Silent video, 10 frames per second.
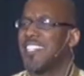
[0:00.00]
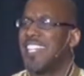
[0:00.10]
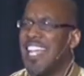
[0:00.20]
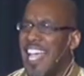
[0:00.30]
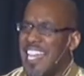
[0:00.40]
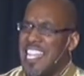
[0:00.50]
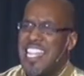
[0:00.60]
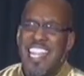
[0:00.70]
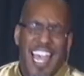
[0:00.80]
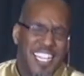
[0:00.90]
And, and
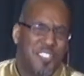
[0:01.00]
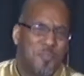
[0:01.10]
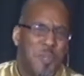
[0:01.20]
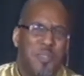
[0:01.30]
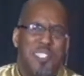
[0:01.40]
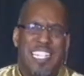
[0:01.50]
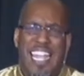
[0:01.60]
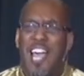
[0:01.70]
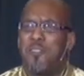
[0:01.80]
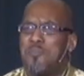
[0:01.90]
in that experience, it
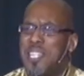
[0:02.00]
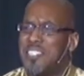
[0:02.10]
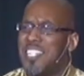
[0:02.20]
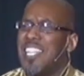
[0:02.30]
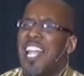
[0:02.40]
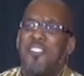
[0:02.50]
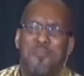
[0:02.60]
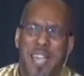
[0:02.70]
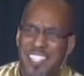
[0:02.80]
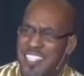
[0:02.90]
helped me to love
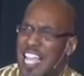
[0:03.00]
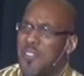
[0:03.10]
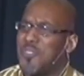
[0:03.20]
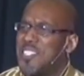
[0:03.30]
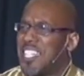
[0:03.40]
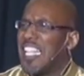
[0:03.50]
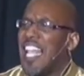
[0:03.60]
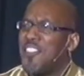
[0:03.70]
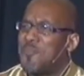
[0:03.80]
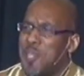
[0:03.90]
myself and to
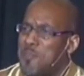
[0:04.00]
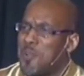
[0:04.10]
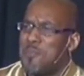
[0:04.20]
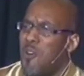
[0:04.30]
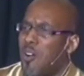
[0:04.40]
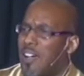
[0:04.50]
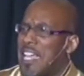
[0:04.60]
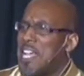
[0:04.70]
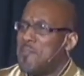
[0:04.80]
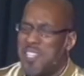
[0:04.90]
love people more
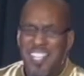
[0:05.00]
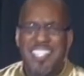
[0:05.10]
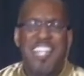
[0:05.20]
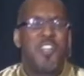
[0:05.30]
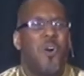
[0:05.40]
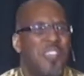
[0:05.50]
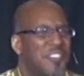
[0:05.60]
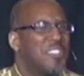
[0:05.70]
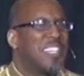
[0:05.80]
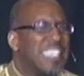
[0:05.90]
because I know that
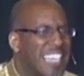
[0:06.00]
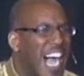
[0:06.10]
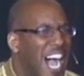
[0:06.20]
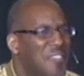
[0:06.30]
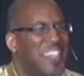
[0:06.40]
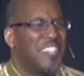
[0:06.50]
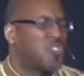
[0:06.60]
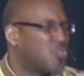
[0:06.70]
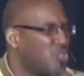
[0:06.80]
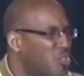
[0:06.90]
there's a God that
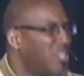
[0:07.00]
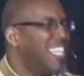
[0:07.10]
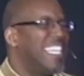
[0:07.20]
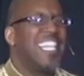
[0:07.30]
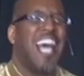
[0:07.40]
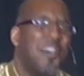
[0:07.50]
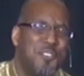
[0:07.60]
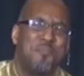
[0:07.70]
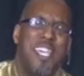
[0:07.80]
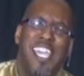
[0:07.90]
truly
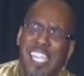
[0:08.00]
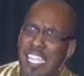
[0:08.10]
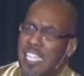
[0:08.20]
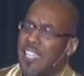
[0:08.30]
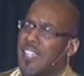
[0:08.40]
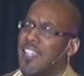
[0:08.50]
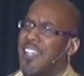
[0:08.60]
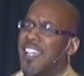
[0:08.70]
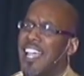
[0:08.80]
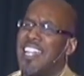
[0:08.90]
loves me
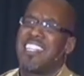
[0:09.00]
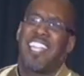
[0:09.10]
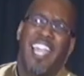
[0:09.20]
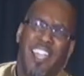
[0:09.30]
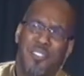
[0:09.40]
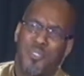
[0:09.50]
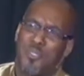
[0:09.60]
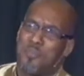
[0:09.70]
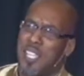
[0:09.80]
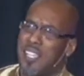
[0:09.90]
and cares for
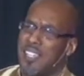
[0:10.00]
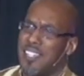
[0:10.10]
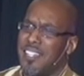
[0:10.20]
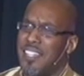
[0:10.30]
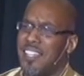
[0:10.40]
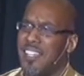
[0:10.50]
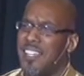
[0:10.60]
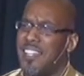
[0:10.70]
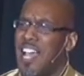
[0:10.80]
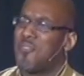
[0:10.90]
me.
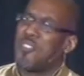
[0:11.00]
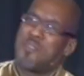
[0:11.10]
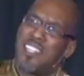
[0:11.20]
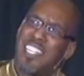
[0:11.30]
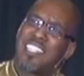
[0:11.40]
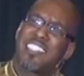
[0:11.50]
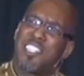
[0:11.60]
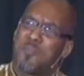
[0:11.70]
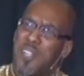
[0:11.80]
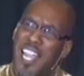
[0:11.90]
Not from the
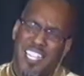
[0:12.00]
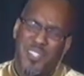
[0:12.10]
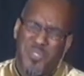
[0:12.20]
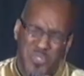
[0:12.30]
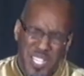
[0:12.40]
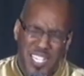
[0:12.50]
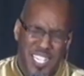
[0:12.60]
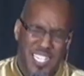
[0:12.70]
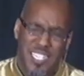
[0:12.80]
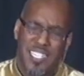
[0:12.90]
distance, but I could feel
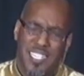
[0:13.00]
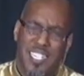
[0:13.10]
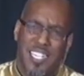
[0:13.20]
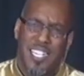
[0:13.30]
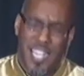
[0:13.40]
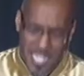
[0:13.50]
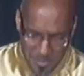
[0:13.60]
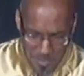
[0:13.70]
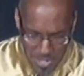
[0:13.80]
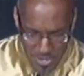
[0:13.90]
it like a
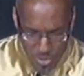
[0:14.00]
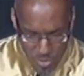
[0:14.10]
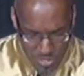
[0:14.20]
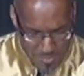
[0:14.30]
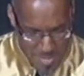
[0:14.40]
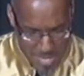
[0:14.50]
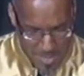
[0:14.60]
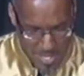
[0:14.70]
mother holds a baby.